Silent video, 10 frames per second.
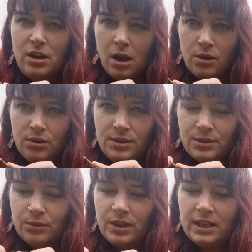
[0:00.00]

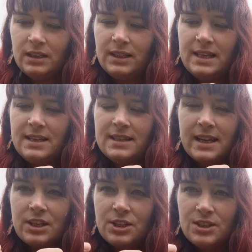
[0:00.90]
nodes, or the little
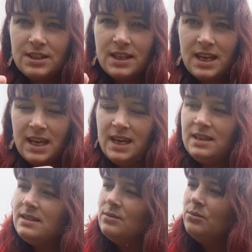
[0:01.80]
intersections, the
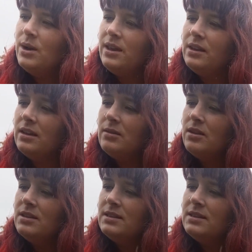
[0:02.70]
knees, where the